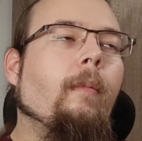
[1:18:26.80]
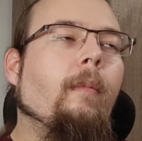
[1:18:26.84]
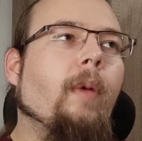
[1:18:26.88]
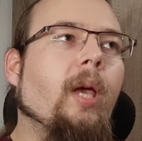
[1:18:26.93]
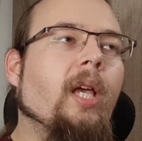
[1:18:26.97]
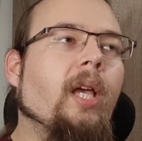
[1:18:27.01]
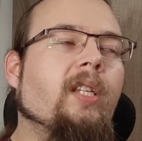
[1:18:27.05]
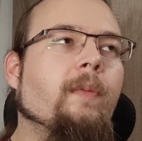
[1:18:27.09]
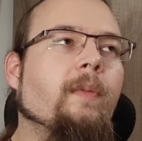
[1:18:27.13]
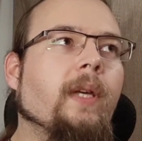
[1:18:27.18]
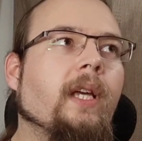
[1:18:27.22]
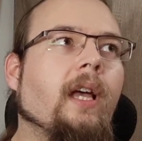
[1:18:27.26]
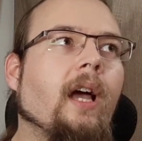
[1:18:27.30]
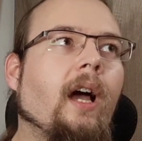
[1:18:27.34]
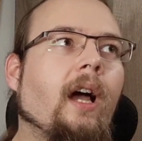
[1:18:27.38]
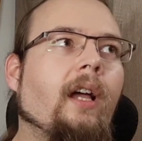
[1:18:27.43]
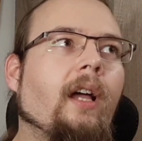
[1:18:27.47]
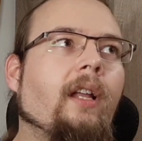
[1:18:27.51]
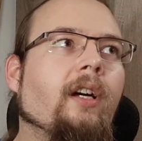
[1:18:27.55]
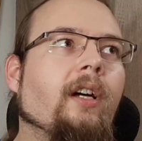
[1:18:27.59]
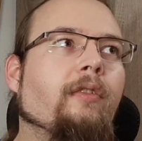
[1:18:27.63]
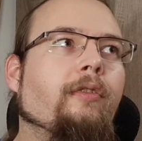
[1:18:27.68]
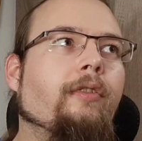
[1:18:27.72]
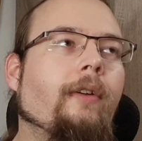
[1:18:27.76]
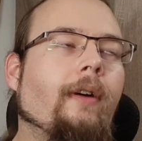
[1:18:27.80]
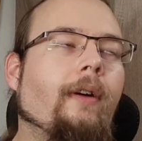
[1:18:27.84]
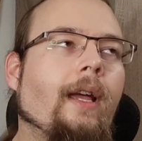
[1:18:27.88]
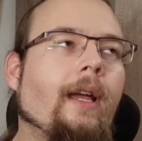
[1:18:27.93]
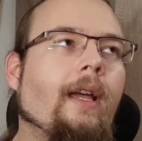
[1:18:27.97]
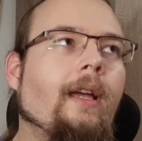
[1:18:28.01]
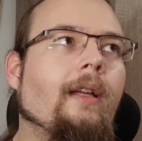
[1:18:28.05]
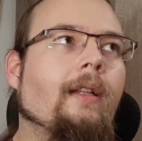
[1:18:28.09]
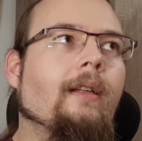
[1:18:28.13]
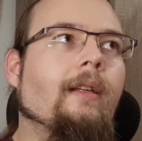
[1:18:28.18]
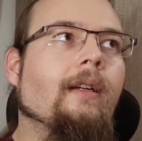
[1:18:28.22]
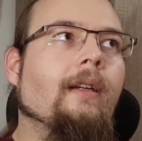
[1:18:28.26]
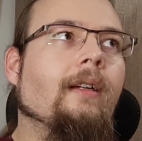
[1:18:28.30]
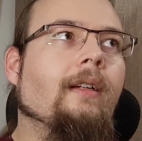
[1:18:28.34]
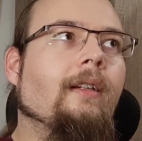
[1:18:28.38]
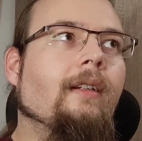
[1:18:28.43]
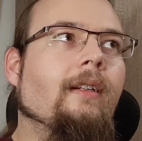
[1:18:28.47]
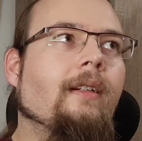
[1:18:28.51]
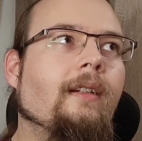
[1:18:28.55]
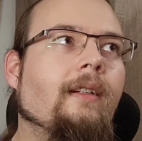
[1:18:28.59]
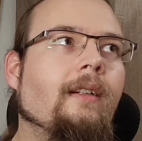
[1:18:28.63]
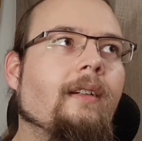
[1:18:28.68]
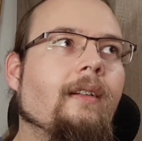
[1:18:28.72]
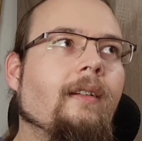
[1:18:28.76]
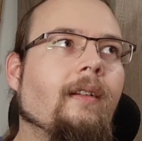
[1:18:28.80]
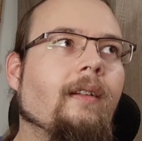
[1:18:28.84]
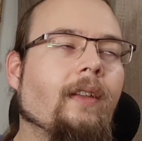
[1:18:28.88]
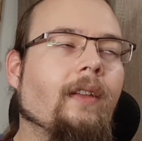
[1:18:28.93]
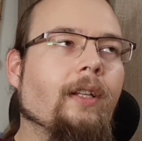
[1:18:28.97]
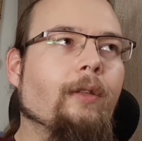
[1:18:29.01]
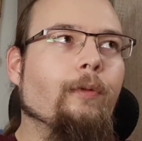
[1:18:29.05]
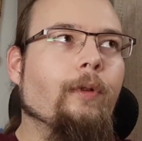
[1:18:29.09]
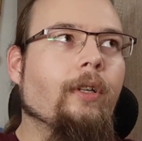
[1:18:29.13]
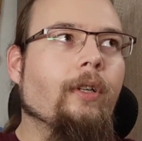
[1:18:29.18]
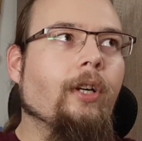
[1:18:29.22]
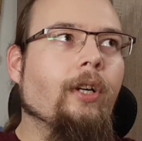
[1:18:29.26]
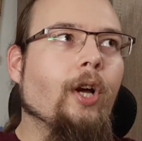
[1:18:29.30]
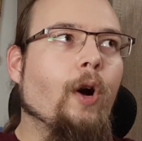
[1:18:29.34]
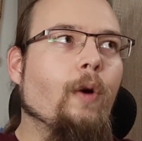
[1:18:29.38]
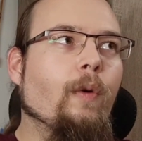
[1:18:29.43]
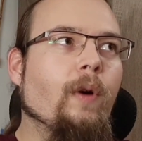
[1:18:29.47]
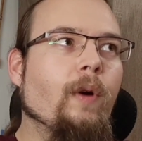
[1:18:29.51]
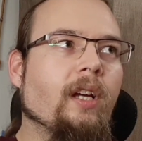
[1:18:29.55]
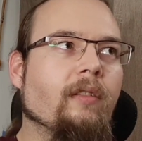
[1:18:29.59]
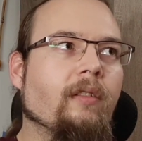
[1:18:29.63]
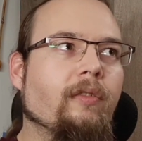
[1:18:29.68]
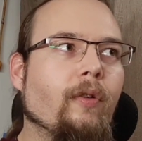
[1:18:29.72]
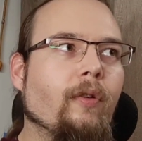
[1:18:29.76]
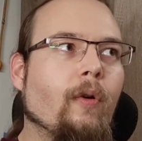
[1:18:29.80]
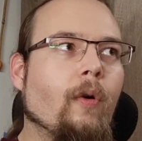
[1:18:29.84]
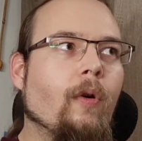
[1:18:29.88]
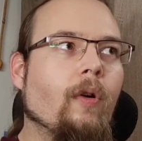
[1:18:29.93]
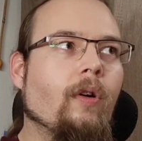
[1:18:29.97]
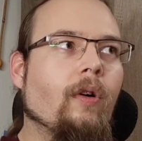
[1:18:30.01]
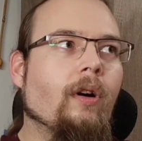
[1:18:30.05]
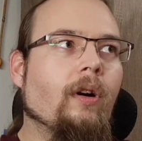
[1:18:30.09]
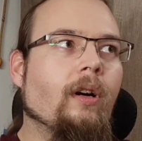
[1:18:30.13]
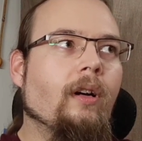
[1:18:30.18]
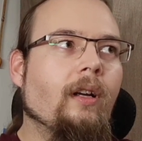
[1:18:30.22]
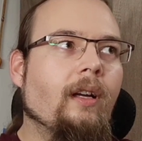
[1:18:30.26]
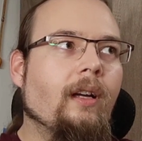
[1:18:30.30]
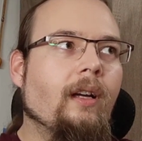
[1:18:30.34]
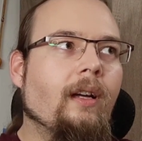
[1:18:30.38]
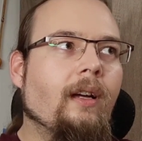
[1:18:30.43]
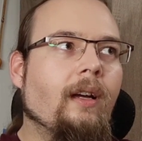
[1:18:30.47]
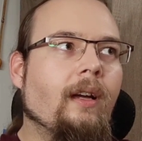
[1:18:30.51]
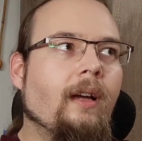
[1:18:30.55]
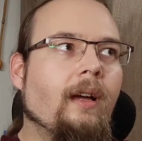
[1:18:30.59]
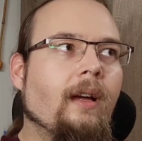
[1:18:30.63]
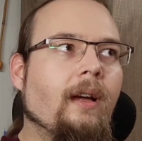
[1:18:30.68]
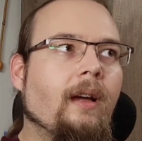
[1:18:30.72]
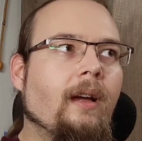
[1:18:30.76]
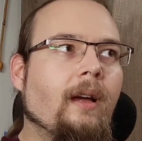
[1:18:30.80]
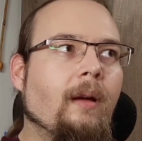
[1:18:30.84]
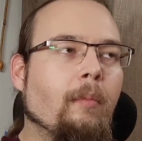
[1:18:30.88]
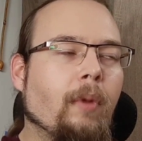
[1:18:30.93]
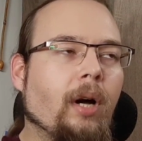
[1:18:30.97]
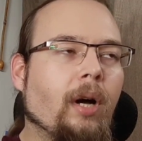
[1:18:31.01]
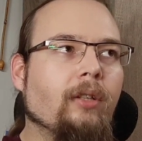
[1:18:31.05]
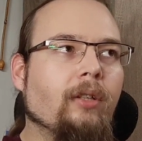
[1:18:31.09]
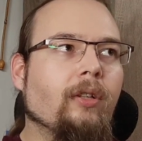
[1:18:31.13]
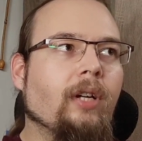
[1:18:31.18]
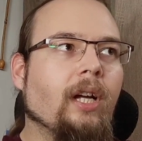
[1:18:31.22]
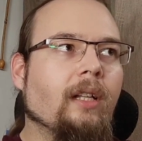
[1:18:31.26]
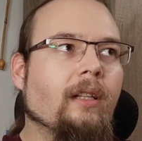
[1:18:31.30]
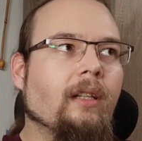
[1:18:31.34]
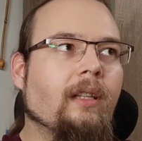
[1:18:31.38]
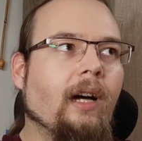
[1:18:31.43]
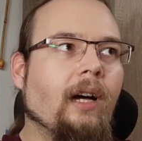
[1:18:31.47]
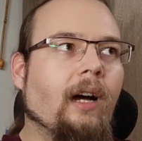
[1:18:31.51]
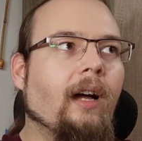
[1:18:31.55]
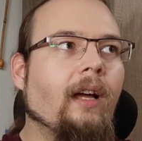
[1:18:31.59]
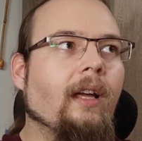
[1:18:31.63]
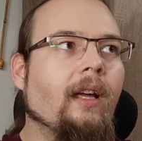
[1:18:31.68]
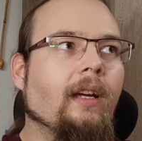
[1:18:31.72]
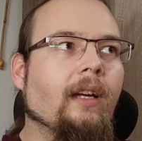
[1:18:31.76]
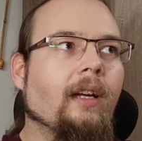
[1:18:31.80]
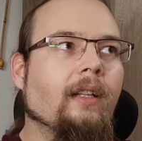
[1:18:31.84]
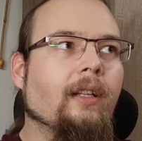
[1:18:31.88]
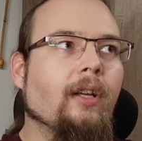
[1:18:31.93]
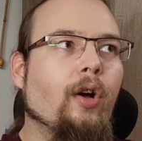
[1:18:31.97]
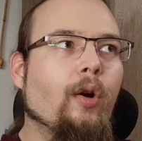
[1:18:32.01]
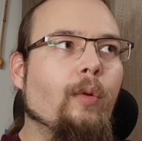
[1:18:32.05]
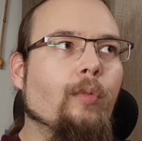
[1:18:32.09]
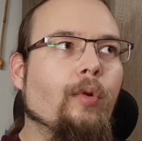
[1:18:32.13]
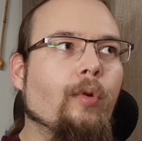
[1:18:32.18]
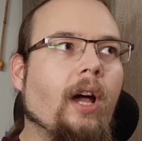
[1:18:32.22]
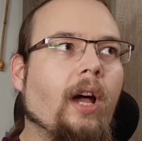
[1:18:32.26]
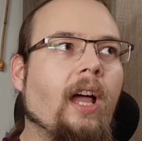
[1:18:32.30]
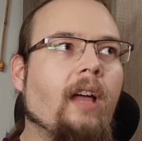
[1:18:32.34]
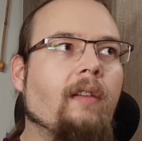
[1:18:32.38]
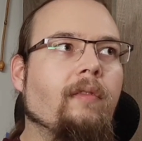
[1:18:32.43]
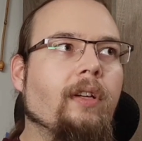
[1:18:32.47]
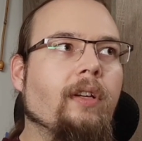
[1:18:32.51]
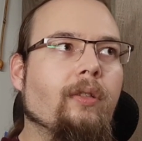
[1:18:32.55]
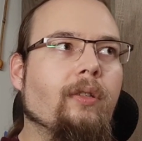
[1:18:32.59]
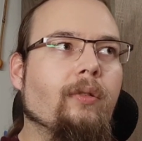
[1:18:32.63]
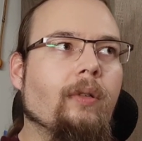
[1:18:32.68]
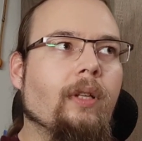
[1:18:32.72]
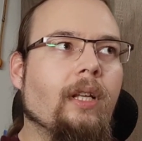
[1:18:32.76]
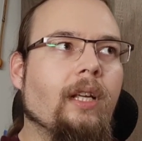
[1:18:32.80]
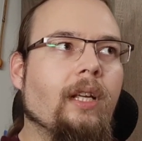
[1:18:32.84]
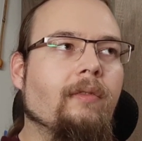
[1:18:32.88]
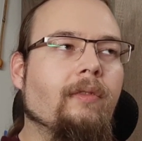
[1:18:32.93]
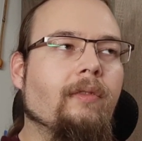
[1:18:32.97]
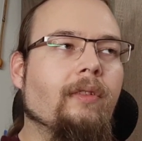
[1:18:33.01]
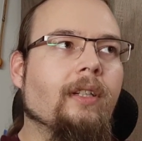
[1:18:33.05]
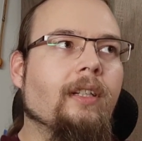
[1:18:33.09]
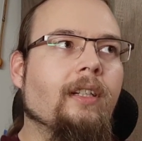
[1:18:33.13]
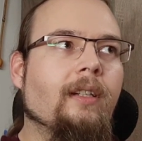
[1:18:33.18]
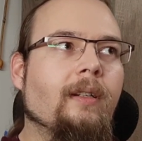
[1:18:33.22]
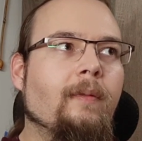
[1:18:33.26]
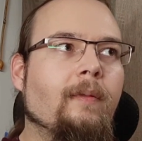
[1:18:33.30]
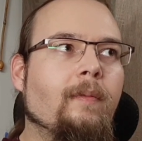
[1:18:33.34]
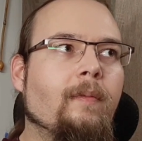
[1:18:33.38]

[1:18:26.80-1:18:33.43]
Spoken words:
makes me kind of afraid that we're going for Madoka dying and Homura having to live.